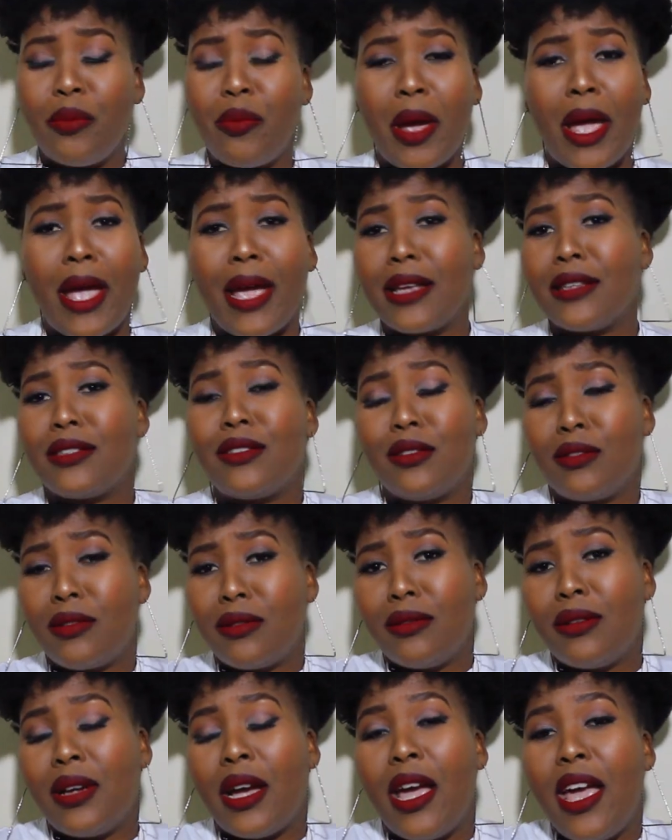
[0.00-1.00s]
bangs,
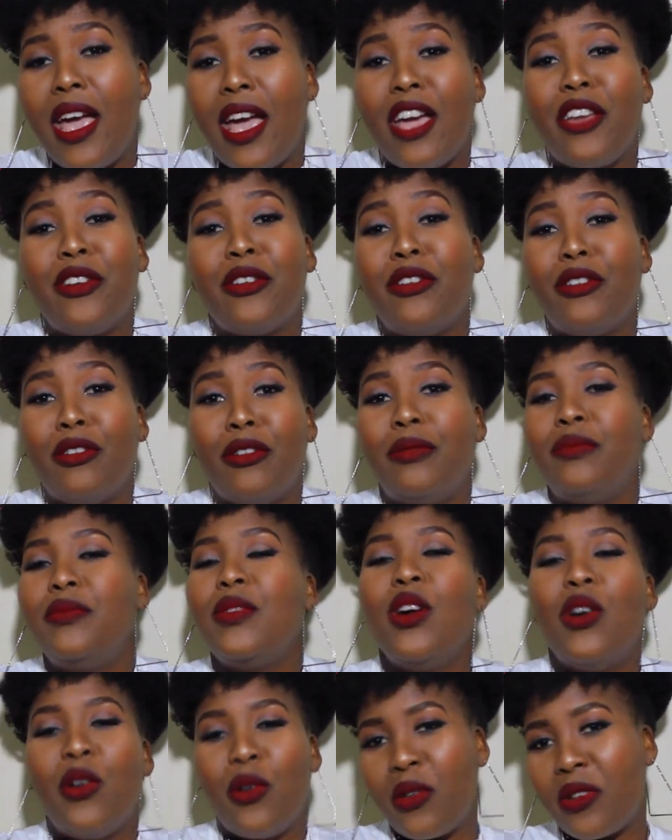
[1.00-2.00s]
so I don't know,
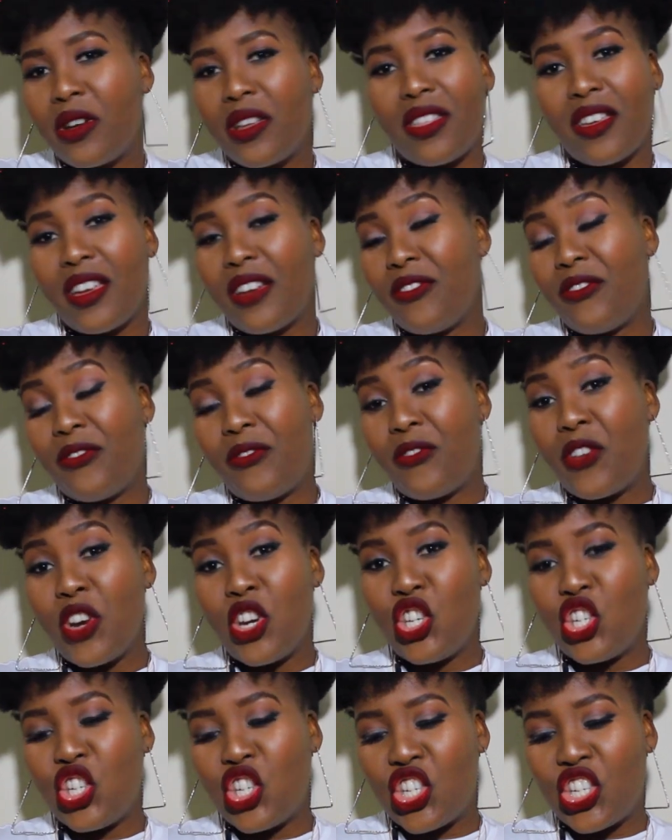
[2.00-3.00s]
or rather a
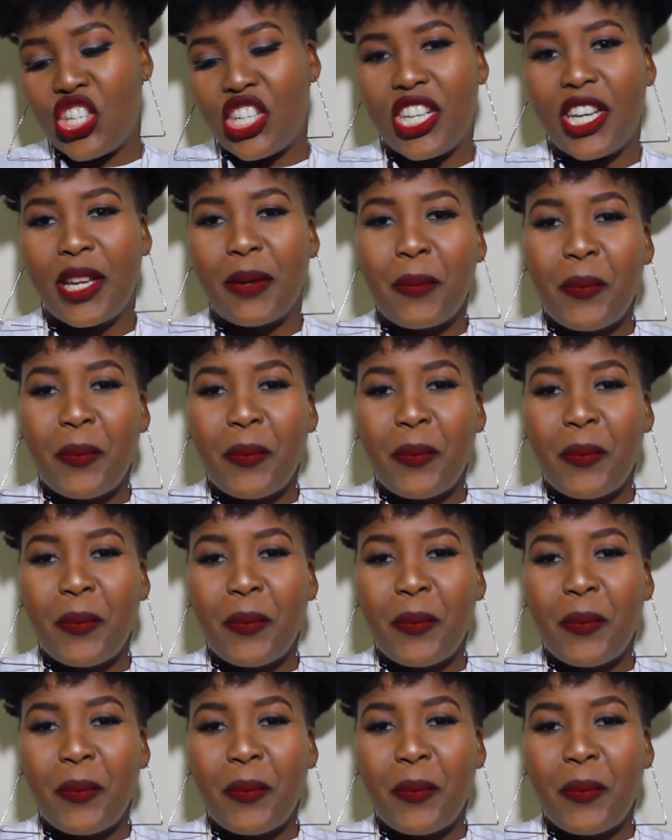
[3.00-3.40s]
fringe.